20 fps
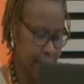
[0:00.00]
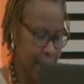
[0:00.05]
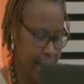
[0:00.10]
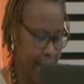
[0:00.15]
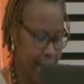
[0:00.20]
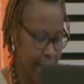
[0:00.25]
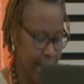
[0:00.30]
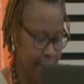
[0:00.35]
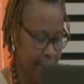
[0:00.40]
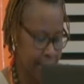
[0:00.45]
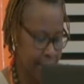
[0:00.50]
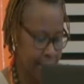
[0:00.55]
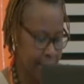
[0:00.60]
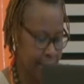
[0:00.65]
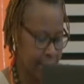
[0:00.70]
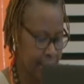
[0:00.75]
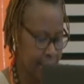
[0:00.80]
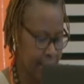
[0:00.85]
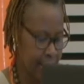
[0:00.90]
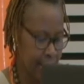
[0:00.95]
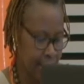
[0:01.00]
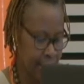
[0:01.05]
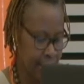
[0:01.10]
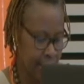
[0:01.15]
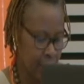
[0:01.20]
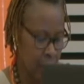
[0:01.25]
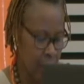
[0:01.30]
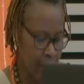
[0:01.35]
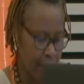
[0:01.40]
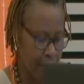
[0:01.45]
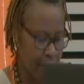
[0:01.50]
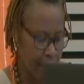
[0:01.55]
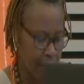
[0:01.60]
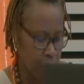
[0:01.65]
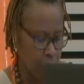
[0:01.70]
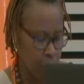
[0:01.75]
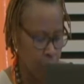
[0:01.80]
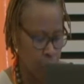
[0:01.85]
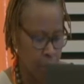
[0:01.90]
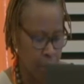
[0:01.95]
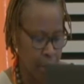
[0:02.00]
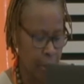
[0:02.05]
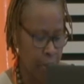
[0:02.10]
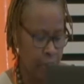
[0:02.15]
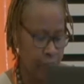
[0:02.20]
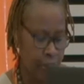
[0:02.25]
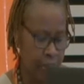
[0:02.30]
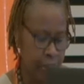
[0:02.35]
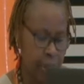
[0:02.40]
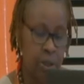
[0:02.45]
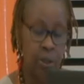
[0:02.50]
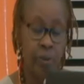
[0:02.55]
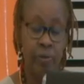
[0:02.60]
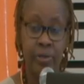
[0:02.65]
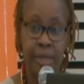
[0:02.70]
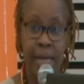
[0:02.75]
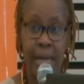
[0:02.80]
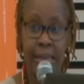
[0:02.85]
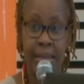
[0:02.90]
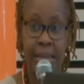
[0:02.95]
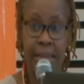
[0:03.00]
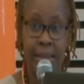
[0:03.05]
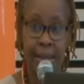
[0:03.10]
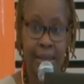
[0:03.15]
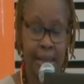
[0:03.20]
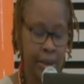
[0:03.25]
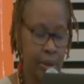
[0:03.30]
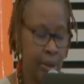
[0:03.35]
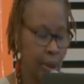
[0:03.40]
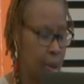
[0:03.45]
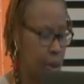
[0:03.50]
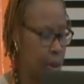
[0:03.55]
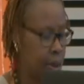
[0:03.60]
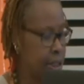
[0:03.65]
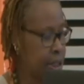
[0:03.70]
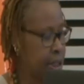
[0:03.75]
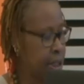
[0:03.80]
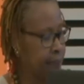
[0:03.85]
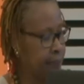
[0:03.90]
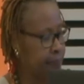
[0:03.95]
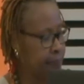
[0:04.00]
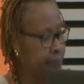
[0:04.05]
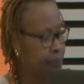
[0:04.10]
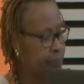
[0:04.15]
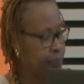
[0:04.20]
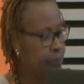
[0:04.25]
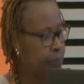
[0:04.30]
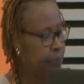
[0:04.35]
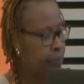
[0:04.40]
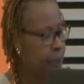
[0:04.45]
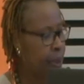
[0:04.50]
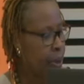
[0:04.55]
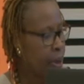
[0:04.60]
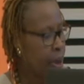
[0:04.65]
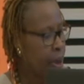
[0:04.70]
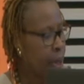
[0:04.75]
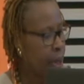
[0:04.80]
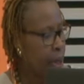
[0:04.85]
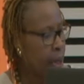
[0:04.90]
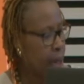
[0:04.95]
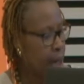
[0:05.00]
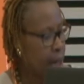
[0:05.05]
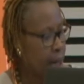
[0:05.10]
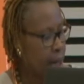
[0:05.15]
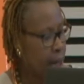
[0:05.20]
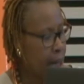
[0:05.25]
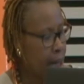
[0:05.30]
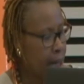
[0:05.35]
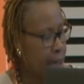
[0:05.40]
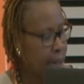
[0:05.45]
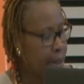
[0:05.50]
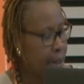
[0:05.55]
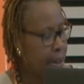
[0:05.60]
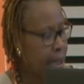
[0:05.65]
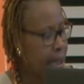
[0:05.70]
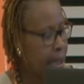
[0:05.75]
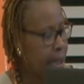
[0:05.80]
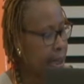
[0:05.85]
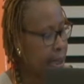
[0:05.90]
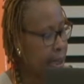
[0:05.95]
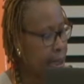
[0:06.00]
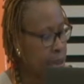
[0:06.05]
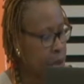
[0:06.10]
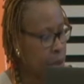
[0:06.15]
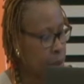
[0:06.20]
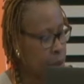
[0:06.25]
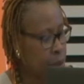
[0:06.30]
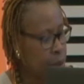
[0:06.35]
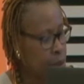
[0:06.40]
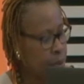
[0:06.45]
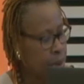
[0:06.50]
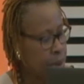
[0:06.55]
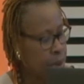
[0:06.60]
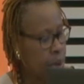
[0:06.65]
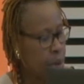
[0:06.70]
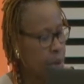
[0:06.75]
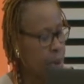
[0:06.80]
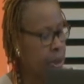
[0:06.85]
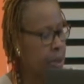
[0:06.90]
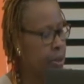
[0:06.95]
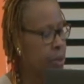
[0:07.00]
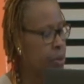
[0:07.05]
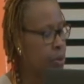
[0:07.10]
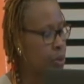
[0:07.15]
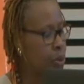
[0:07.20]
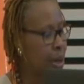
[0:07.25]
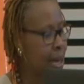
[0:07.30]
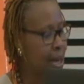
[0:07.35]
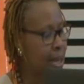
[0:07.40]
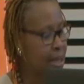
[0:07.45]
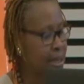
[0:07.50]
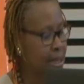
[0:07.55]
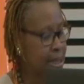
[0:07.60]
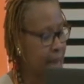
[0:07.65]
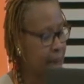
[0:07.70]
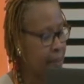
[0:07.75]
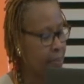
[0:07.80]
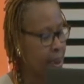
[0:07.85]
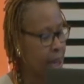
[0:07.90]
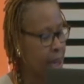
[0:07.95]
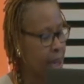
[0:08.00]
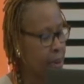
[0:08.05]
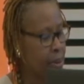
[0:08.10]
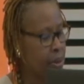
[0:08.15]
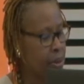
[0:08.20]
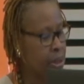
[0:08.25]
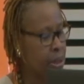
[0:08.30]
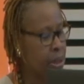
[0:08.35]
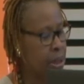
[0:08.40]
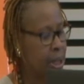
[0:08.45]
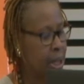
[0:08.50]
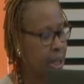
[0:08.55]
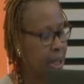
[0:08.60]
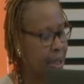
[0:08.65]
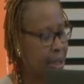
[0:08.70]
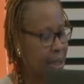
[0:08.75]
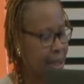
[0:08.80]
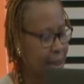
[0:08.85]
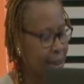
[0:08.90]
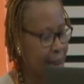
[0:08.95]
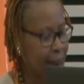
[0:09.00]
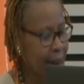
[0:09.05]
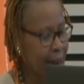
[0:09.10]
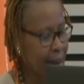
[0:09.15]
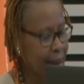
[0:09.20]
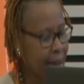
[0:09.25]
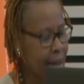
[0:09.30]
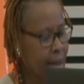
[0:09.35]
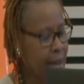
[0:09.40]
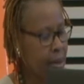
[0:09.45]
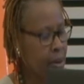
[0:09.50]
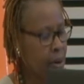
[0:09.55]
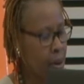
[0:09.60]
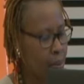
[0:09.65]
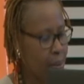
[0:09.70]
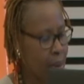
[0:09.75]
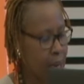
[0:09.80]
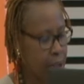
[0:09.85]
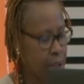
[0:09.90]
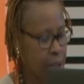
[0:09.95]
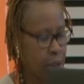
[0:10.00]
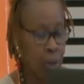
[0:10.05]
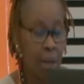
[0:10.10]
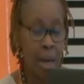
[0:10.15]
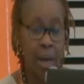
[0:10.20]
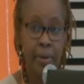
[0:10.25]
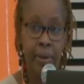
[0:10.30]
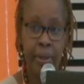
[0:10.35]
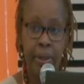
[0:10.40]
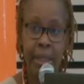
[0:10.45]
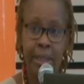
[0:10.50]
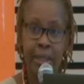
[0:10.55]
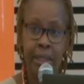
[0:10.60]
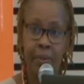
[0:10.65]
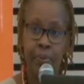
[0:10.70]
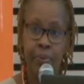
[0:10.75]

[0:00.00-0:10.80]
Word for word: at uh, the Kwame Nkrumah University of Science and Technology. And uh, he's going to be talking to us about the Ghana Commercial Agriculture